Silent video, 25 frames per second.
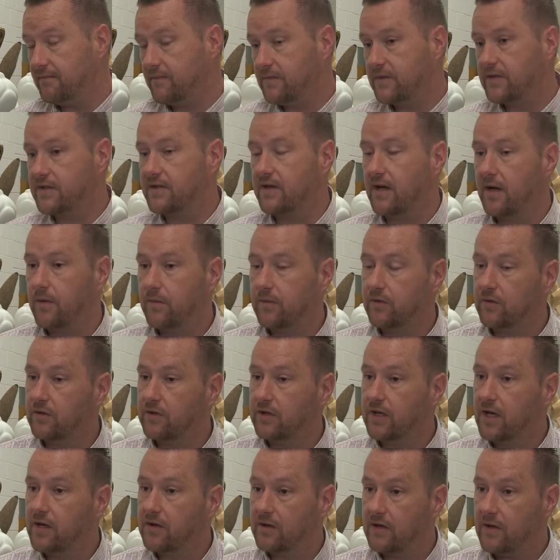So we've got
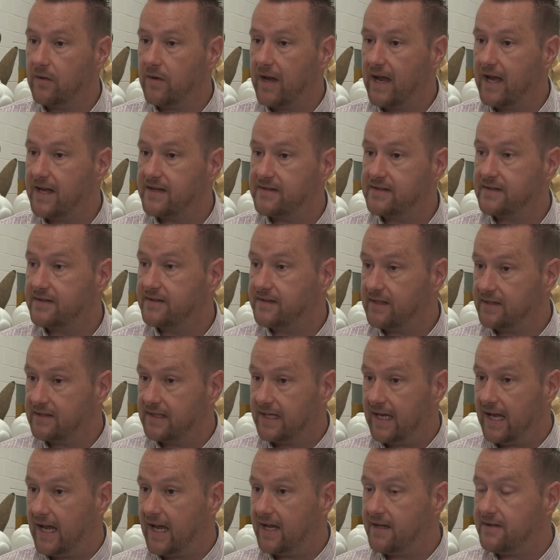go-go hares, the
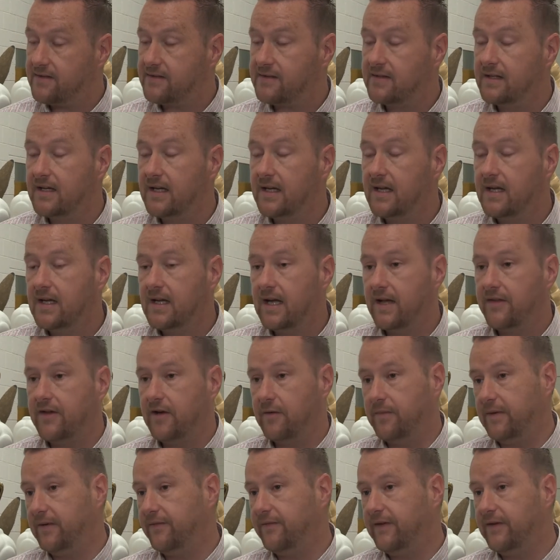city hares, and
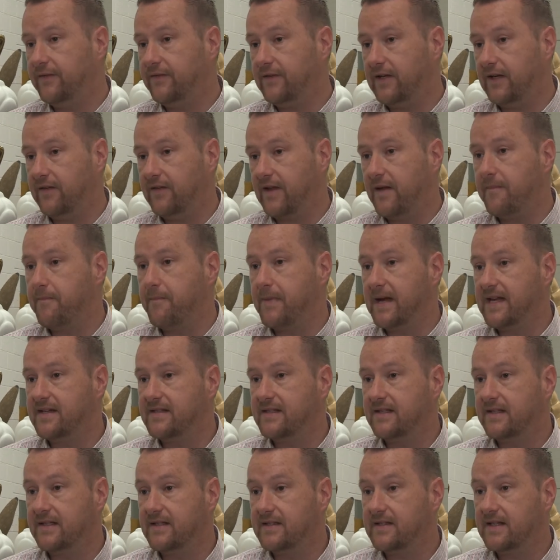there'll be fifty of them
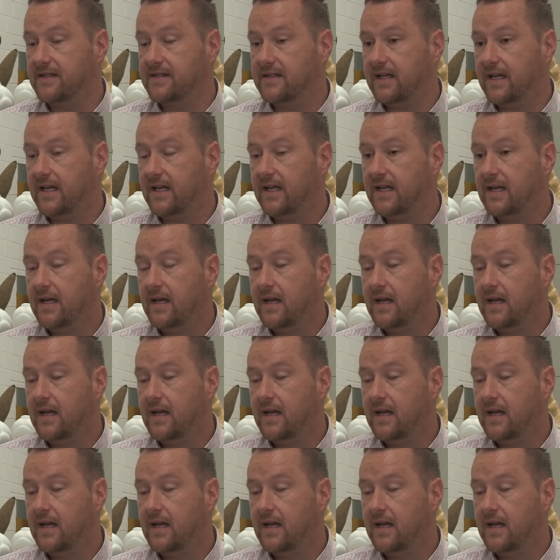based in the city.